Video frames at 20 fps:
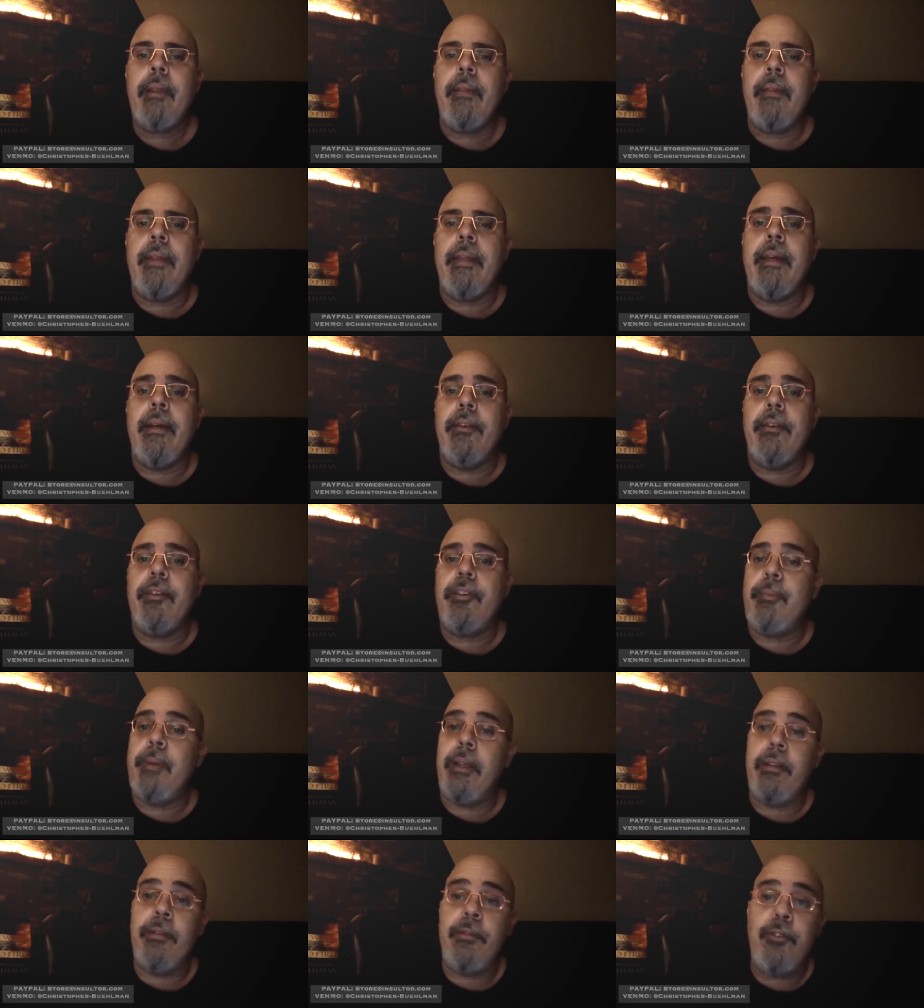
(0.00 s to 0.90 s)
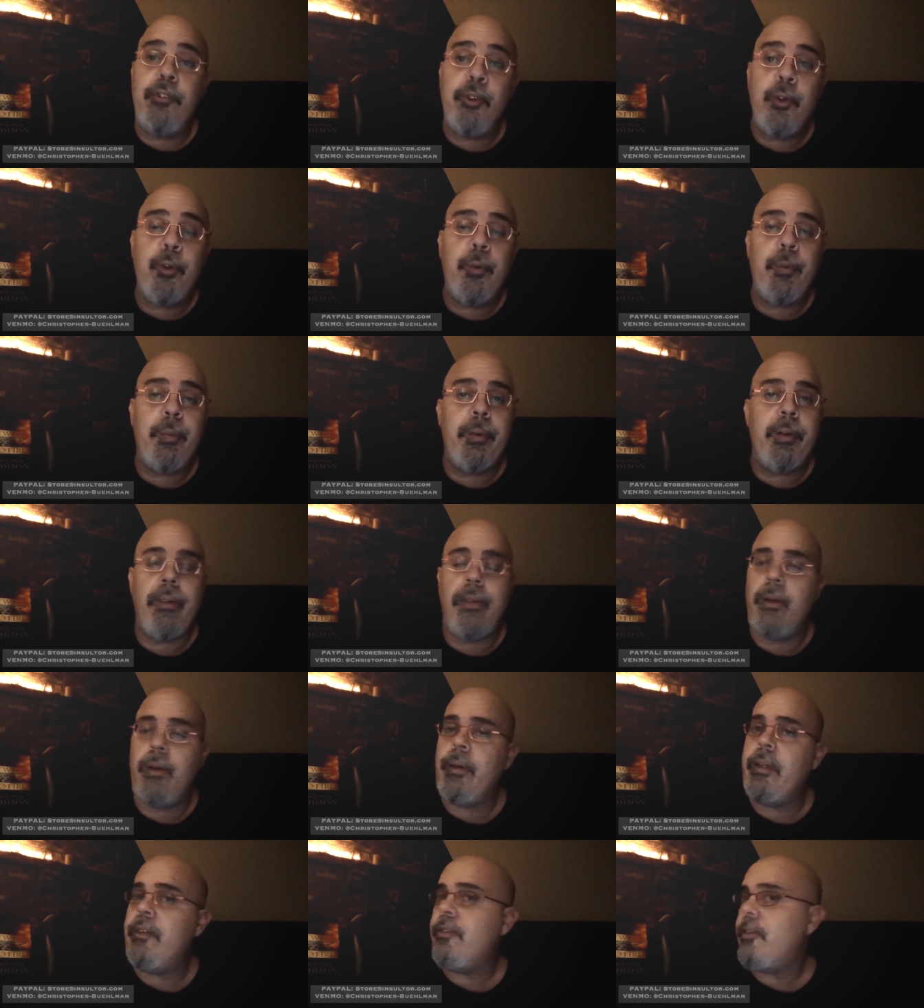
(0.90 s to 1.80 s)
The air smelled of juniper,
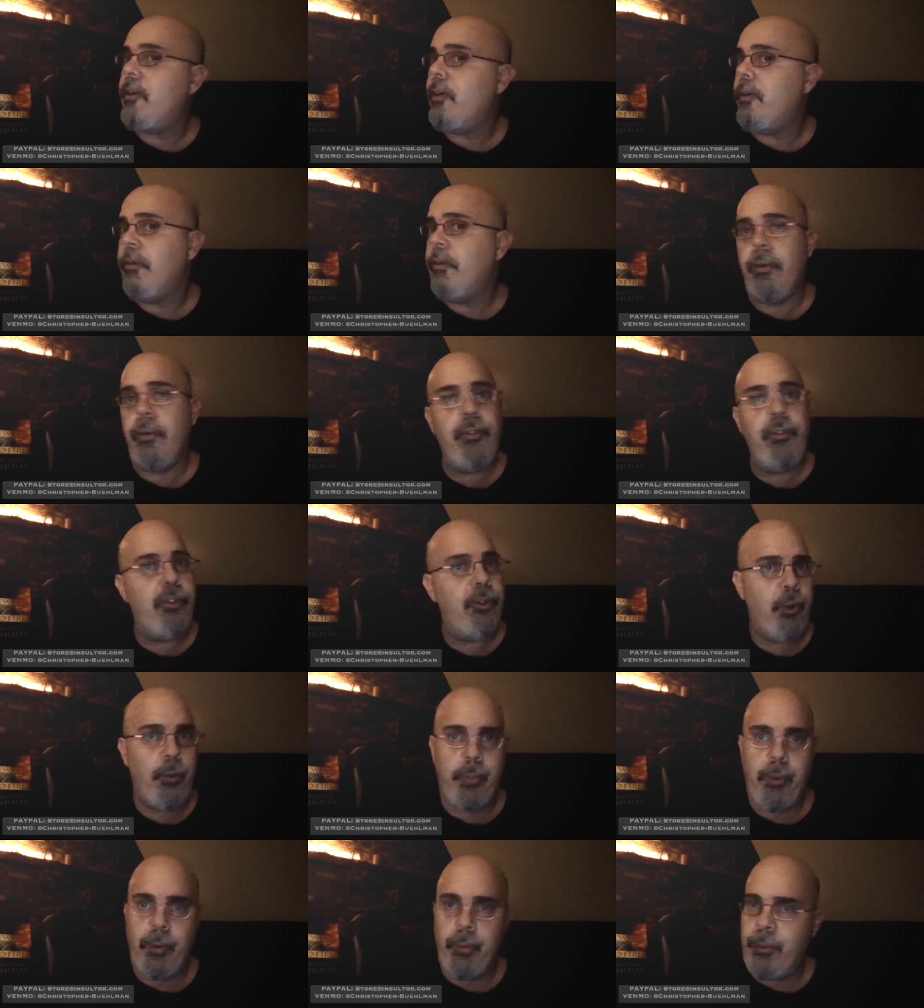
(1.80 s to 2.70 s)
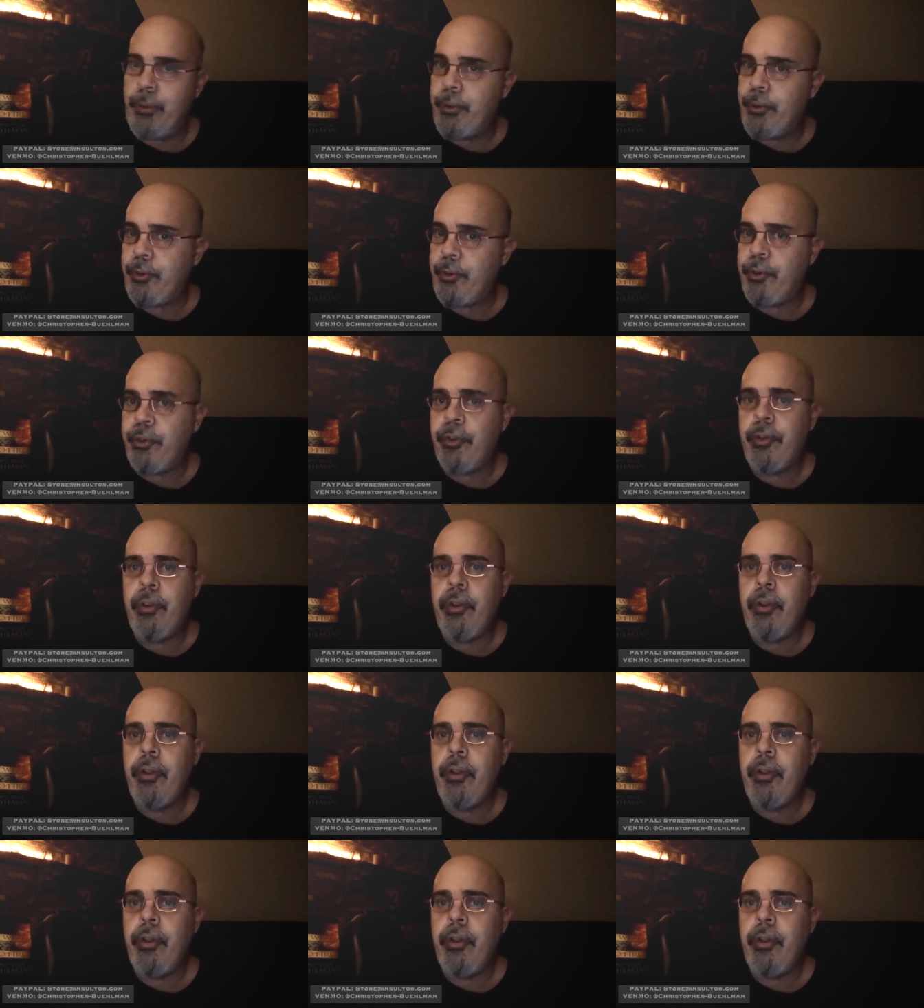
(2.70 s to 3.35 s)
though he saw no juniper bush.